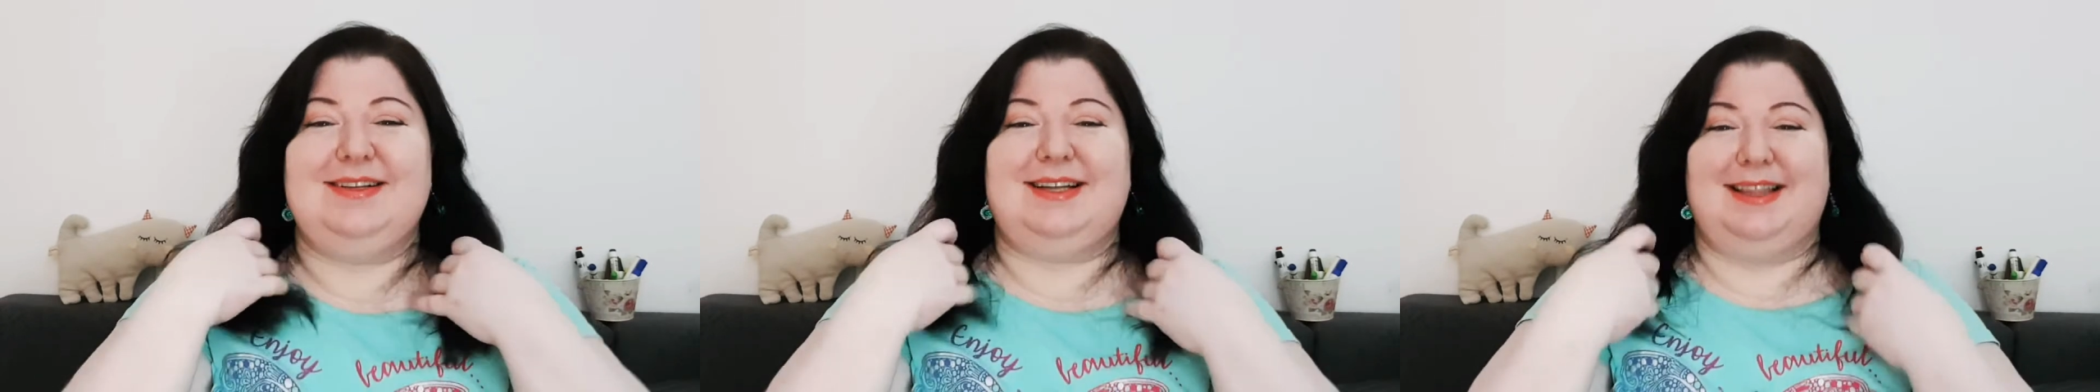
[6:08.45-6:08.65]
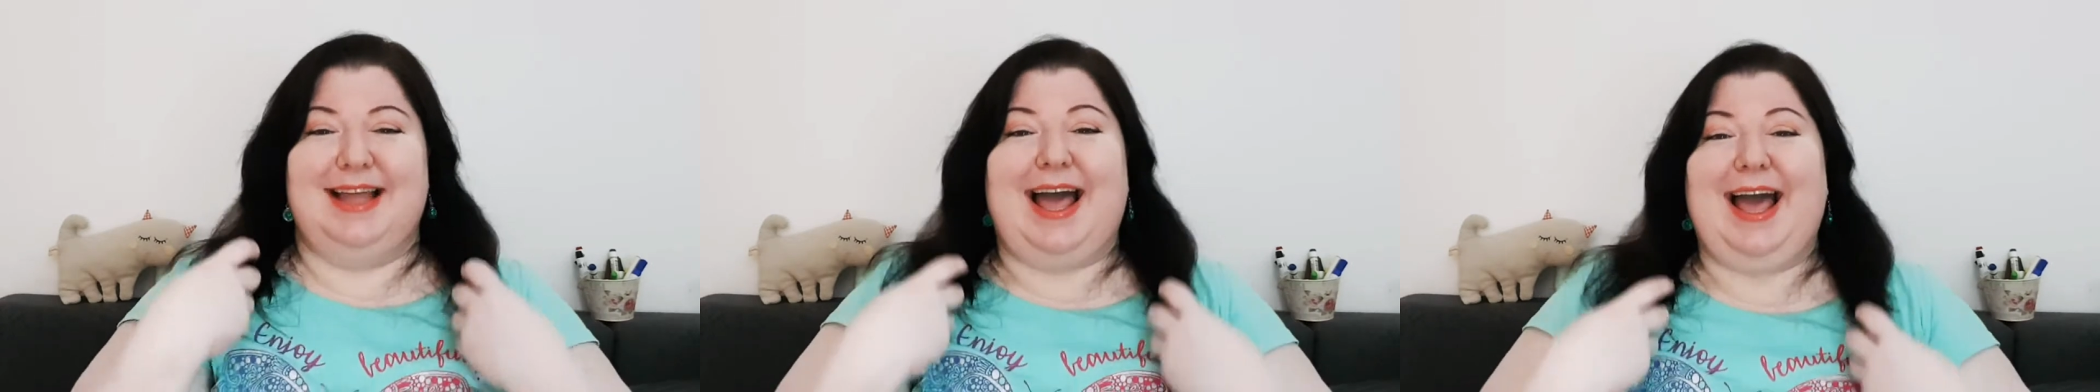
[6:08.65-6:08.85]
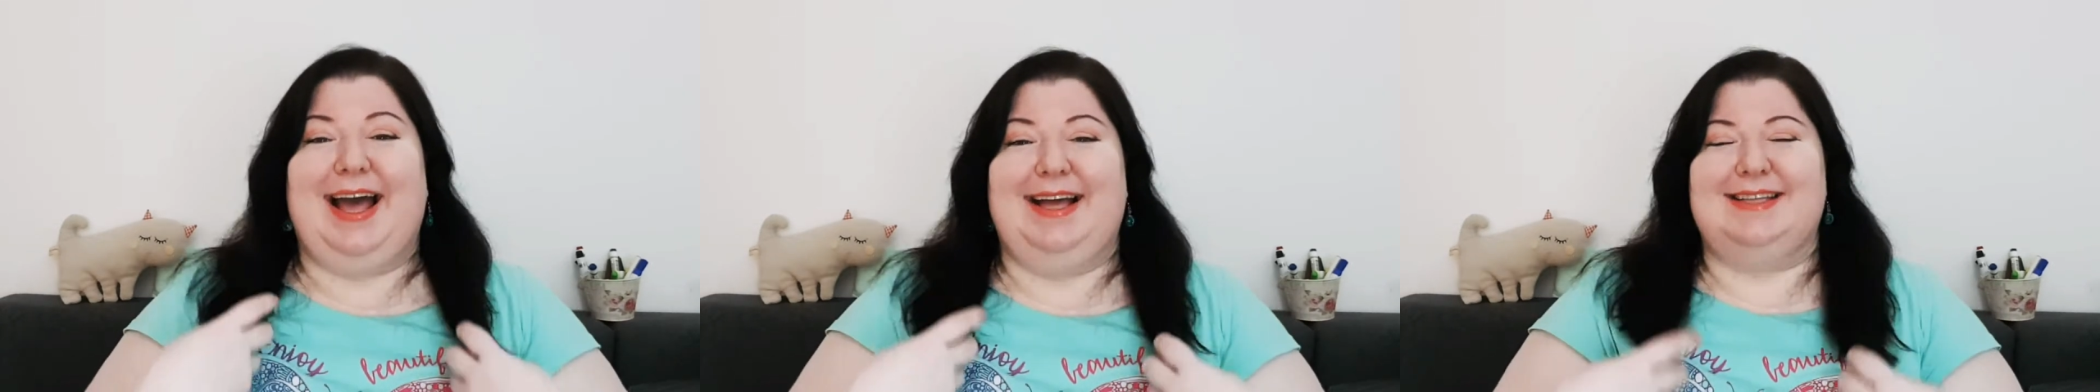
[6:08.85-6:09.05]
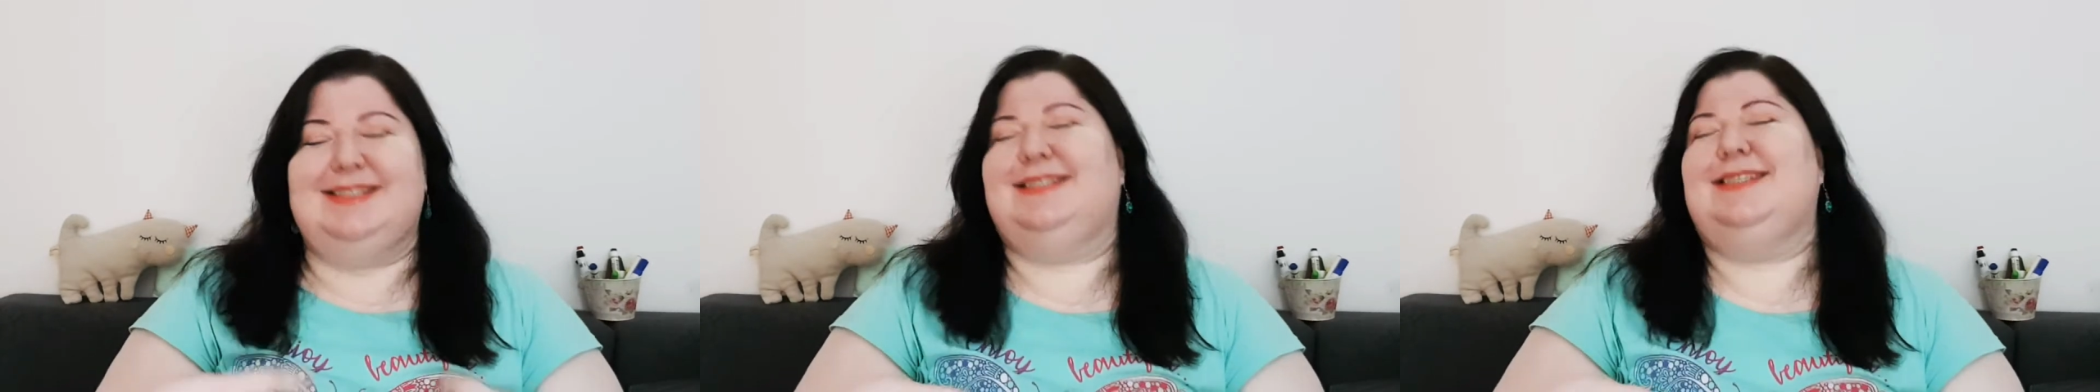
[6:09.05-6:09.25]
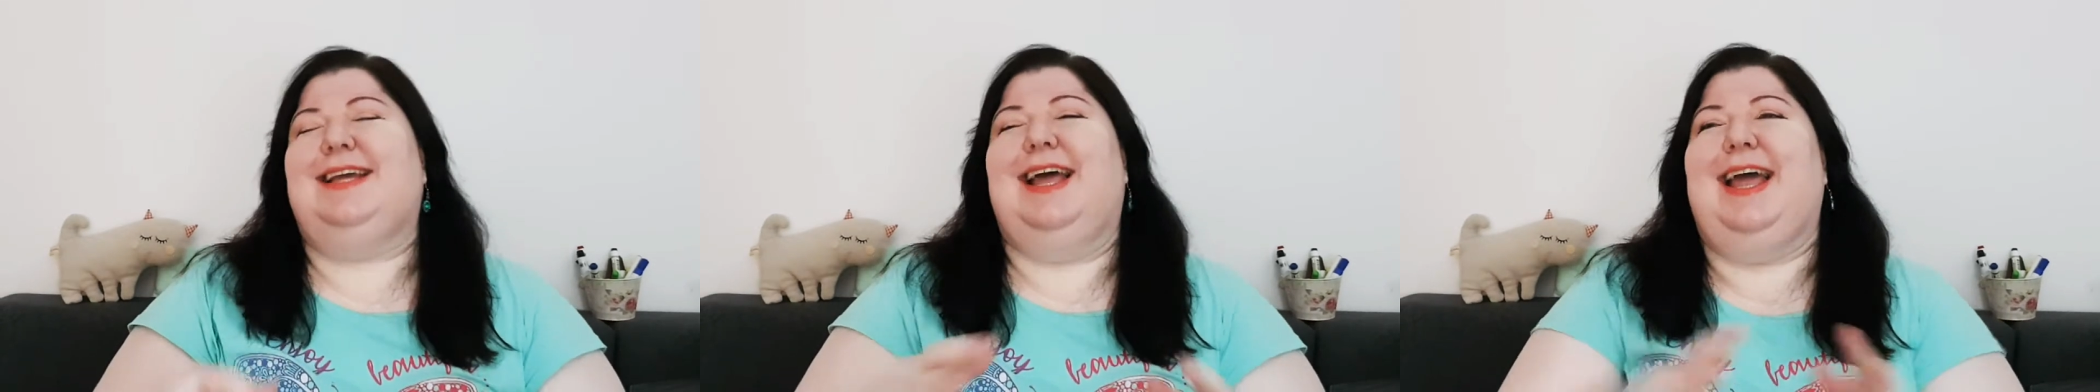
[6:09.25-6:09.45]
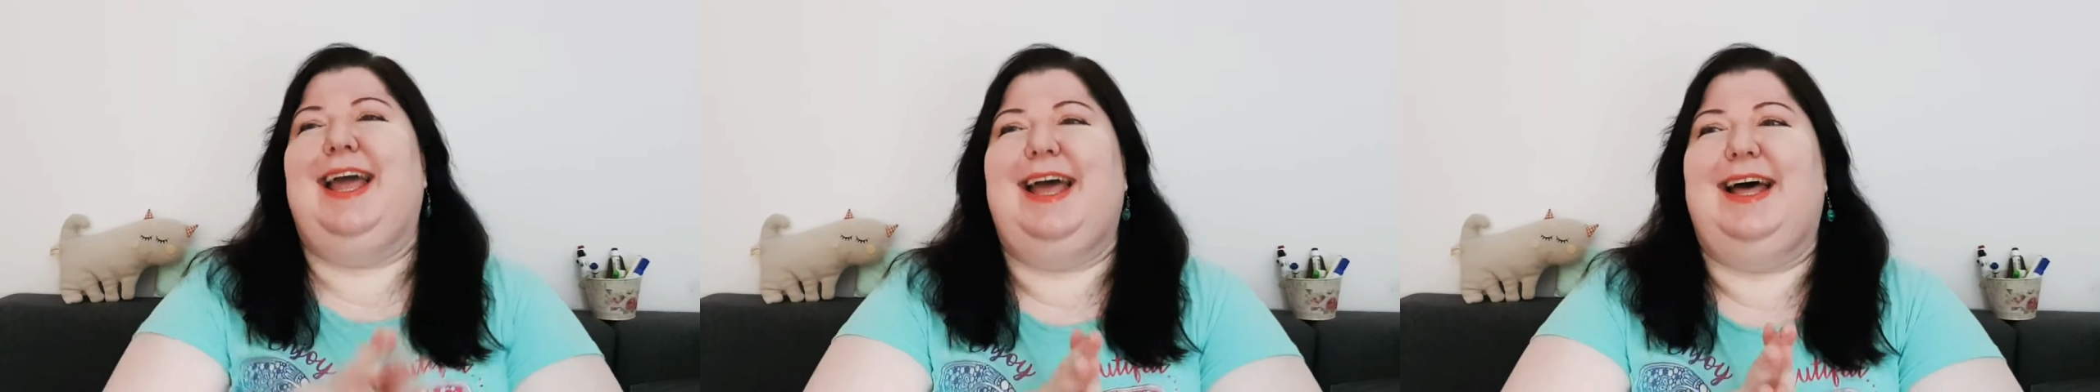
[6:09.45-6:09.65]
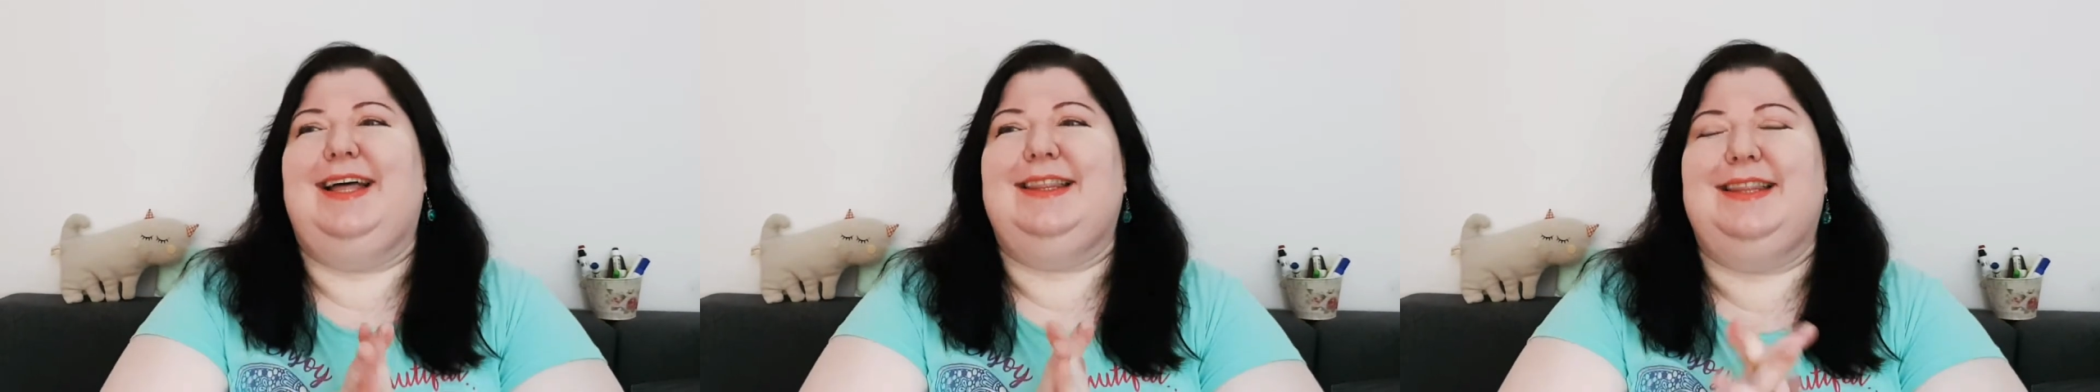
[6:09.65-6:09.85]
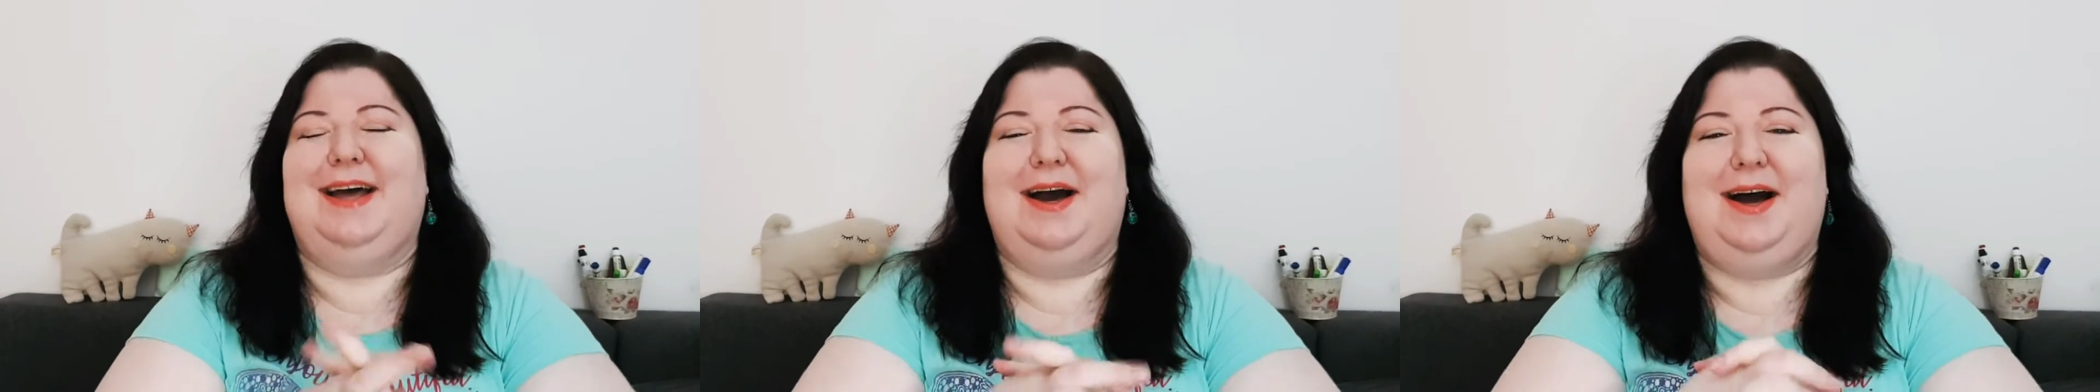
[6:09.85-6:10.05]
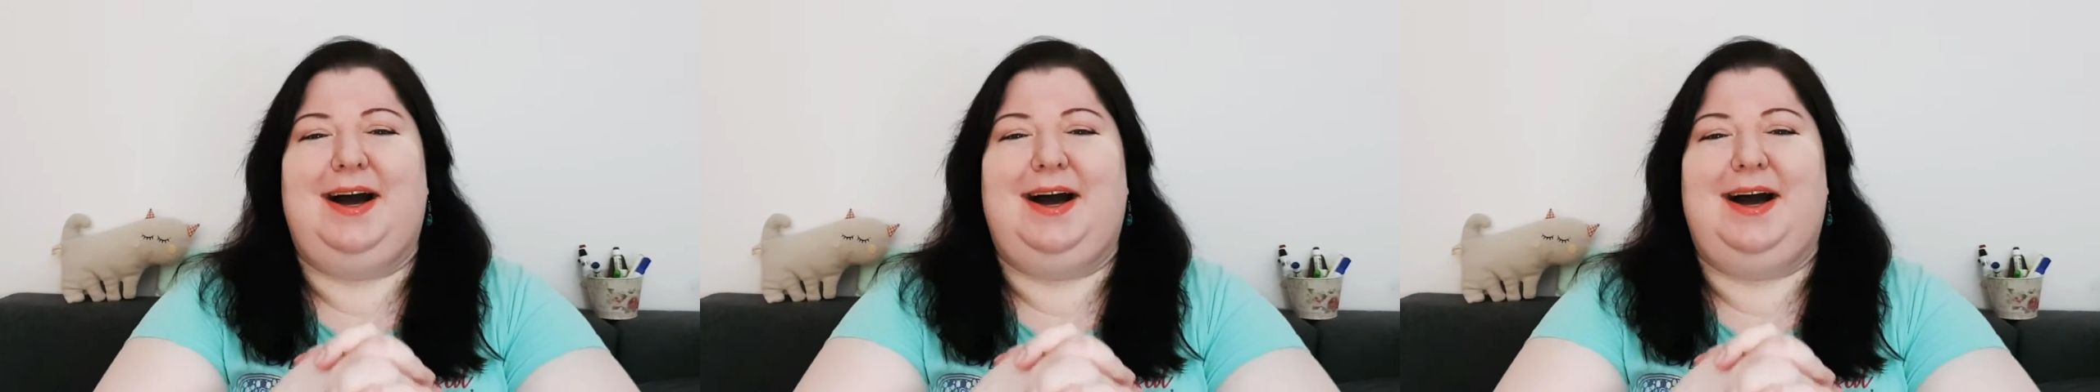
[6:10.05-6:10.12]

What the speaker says: class, and